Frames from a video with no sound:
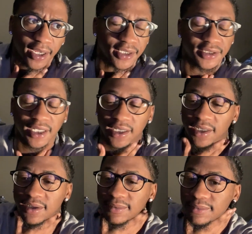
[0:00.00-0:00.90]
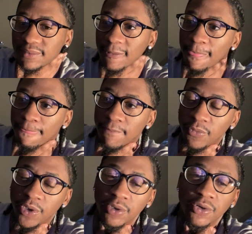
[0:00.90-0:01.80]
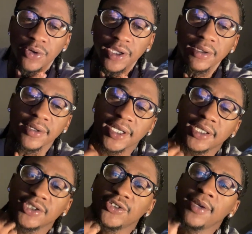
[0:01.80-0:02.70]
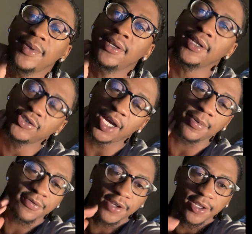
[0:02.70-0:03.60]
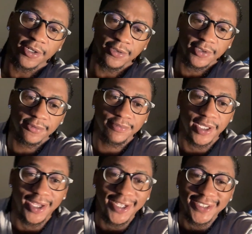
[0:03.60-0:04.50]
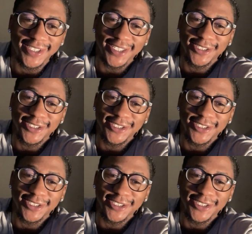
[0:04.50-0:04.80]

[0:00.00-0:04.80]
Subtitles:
can set it up real quick, get to streaming and dropping videos. Stay